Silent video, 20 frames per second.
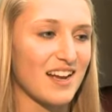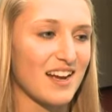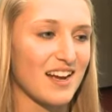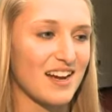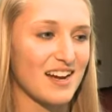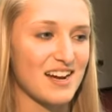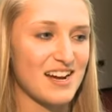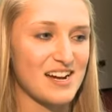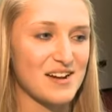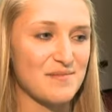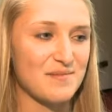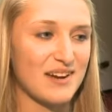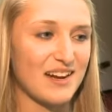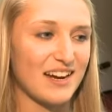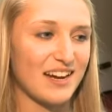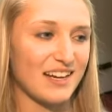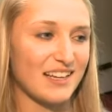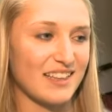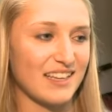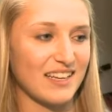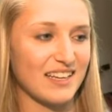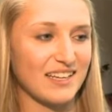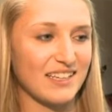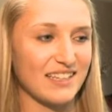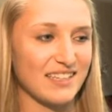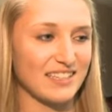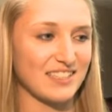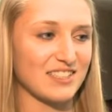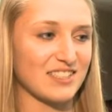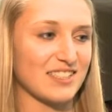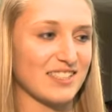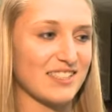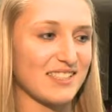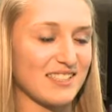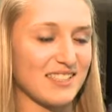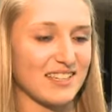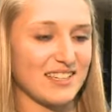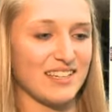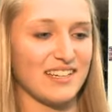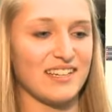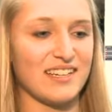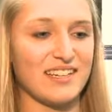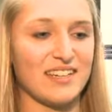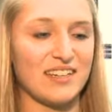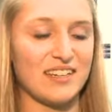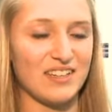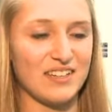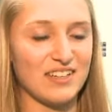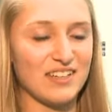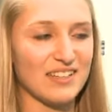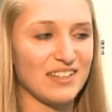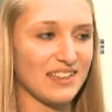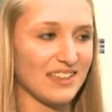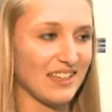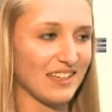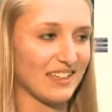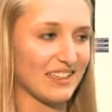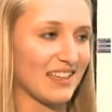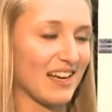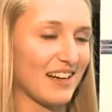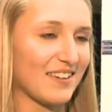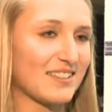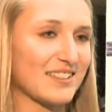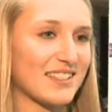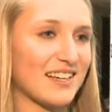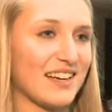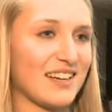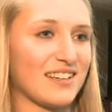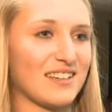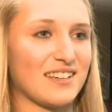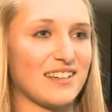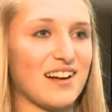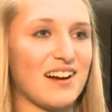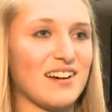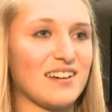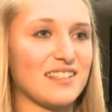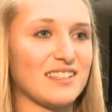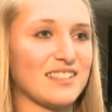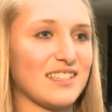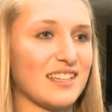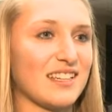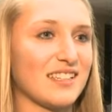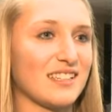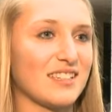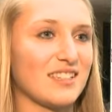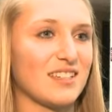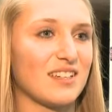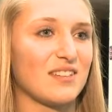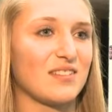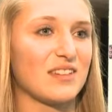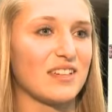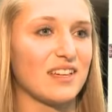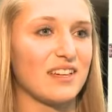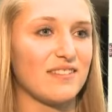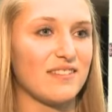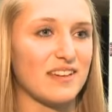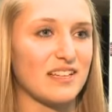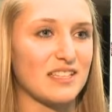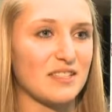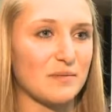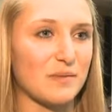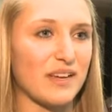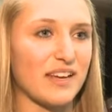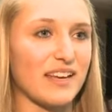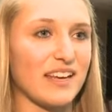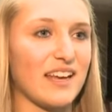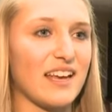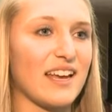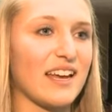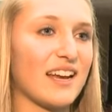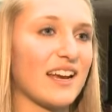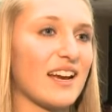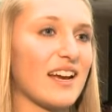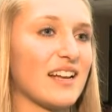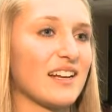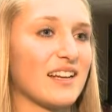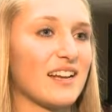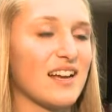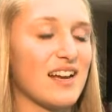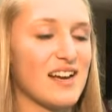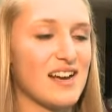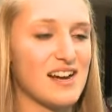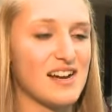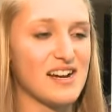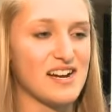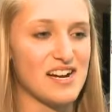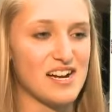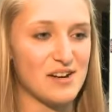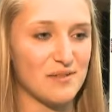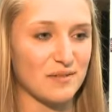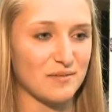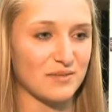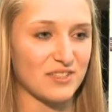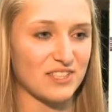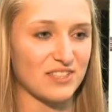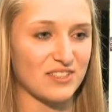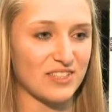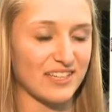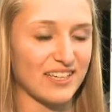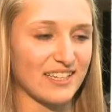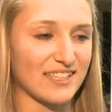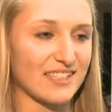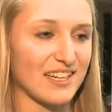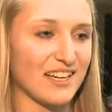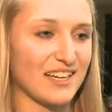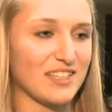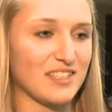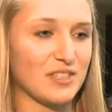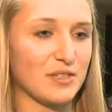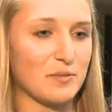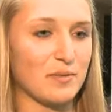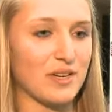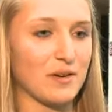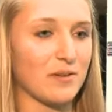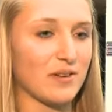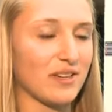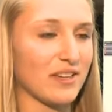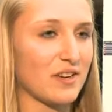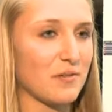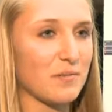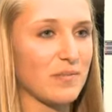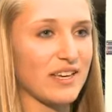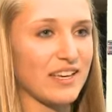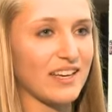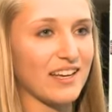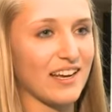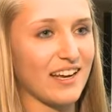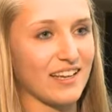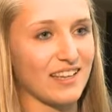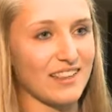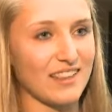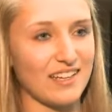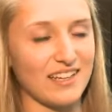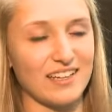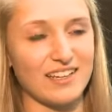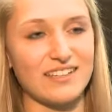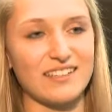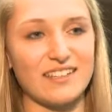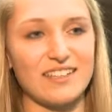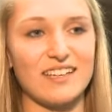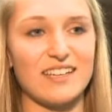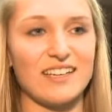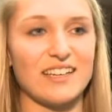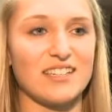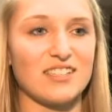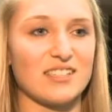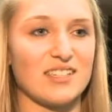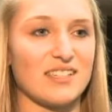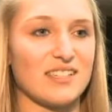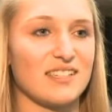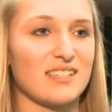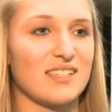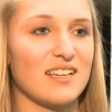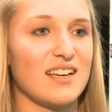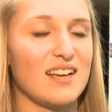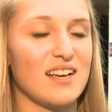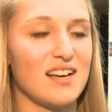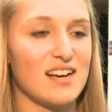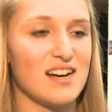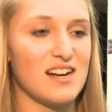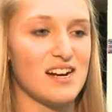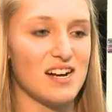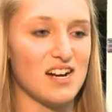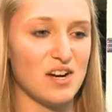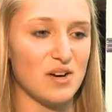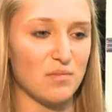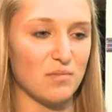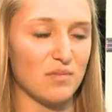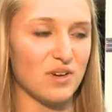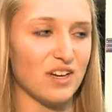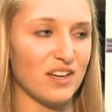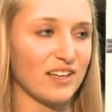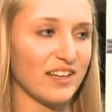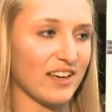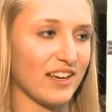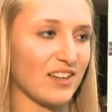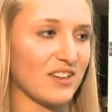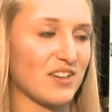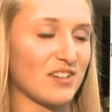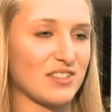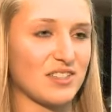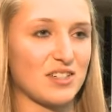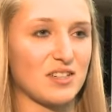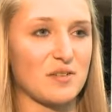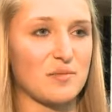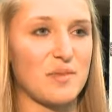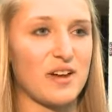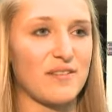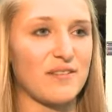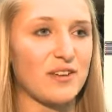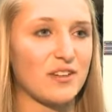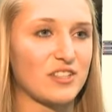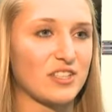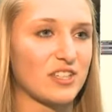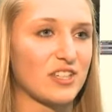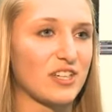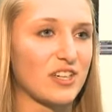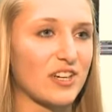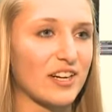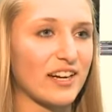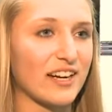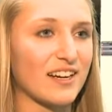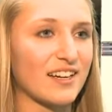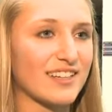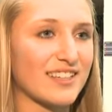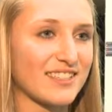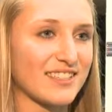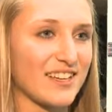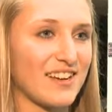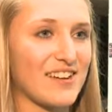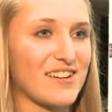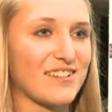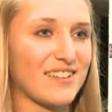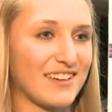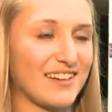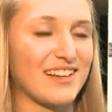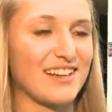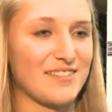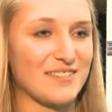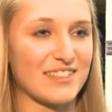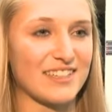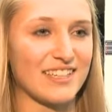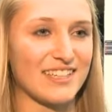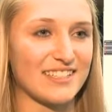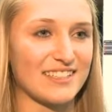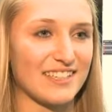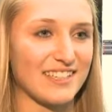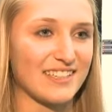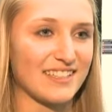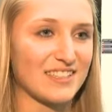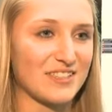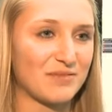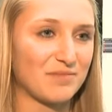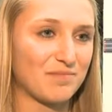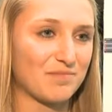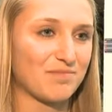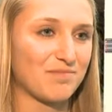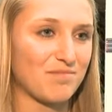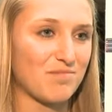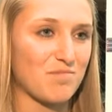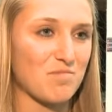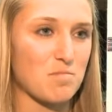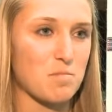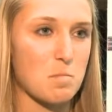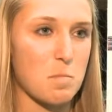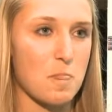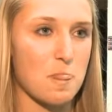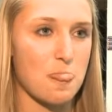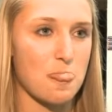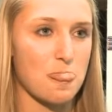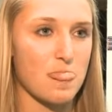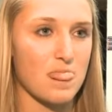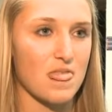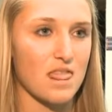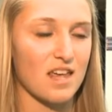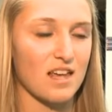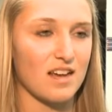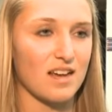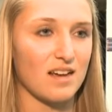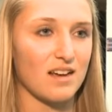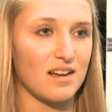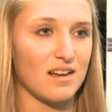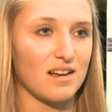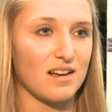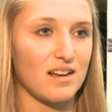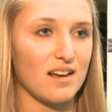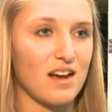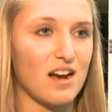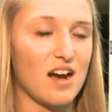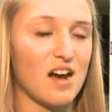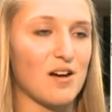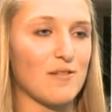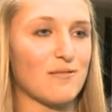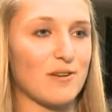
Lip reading: I think just the lifestyle that college is really fits me, and I'm just really excited to be able to compete athletically and just get closer to my future career, so I'm really excited. What is that career? What will you major in?